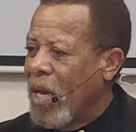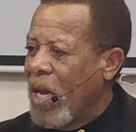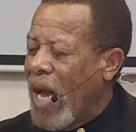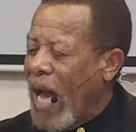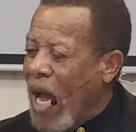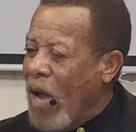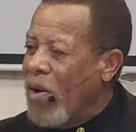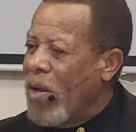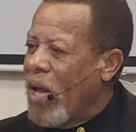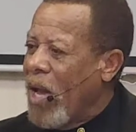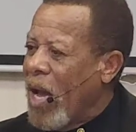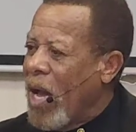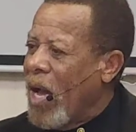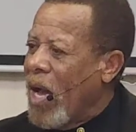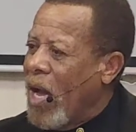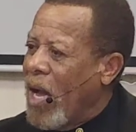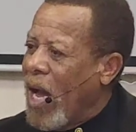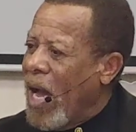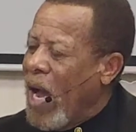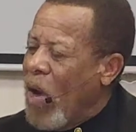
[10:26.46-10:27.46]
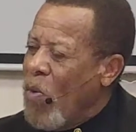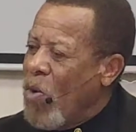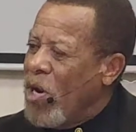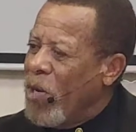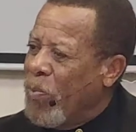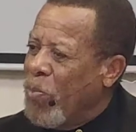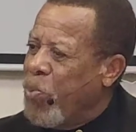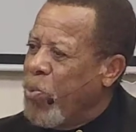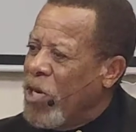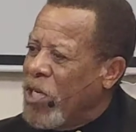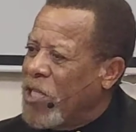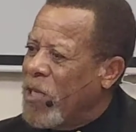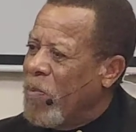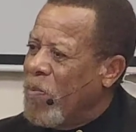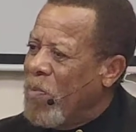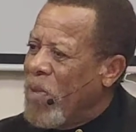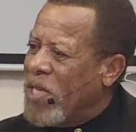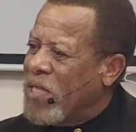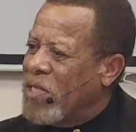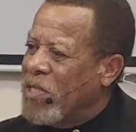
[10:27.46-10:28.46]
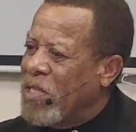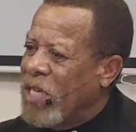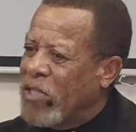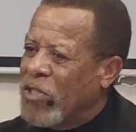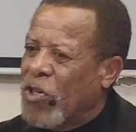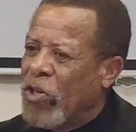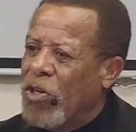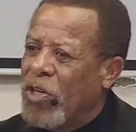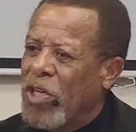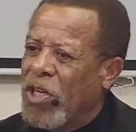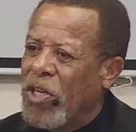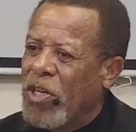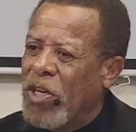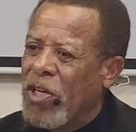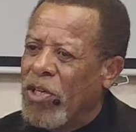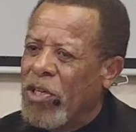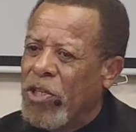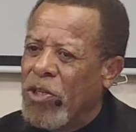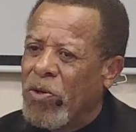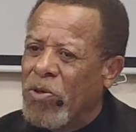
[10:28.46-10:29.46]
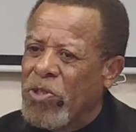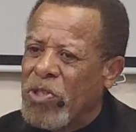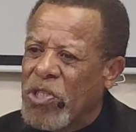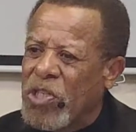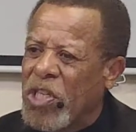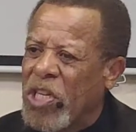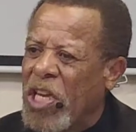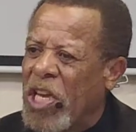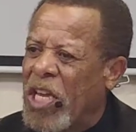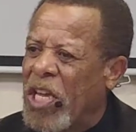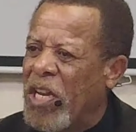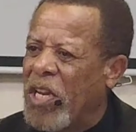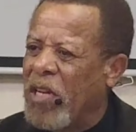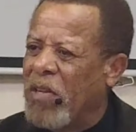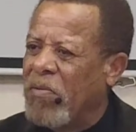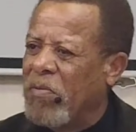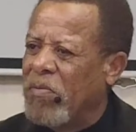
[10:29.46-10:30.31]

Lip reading: I want to preach a message that's going to get under your skin.